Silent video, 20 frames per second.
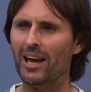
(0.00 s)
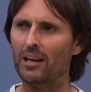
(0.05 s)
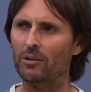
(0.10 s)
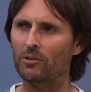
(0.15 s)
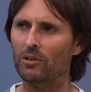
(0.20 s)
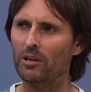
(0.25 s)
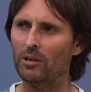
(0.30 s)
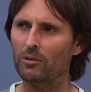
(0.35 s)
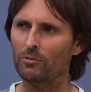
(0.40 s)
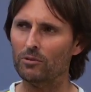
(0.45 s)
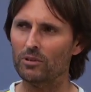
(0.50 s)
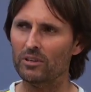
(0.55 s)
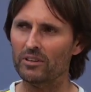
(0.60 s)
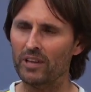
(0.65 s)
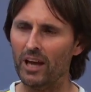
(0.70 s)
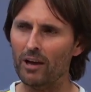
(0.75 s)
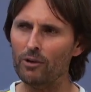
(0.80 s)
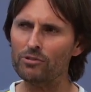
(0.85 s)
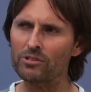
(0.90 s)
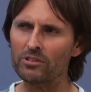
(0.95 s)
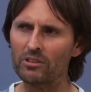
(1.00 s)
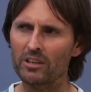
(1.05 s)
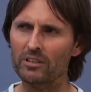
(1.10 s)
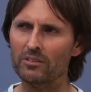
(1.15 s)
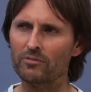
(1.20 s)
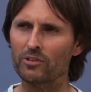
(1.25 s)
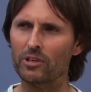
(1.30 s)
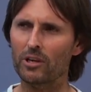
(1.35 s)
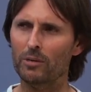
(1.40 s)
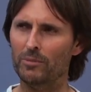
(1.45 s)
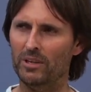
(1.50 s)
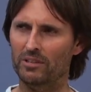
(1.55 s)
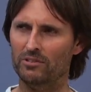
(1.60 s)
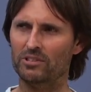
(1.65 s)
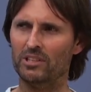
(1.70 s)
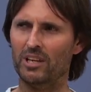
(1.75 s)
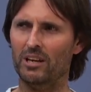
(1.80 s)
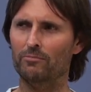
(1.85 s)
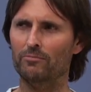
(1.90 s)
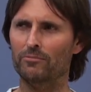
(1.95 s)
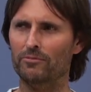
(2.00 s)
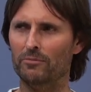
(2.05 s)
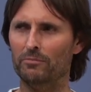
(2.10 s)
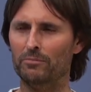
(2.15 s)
And those kind of comments come